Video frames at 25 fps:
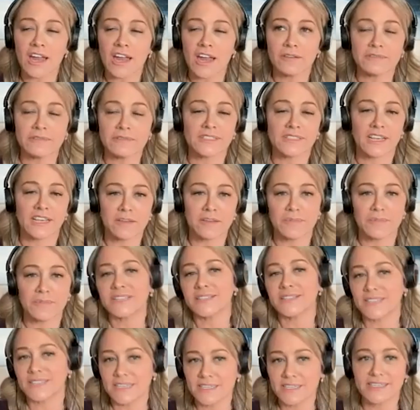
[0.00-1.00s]
it was going to be a
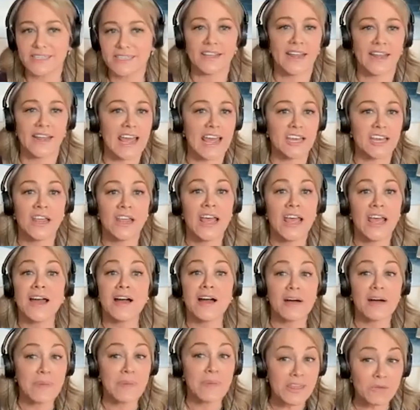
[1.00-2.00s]
season. And
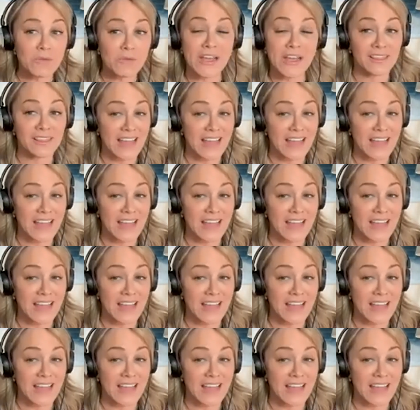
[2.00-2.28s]
by the way,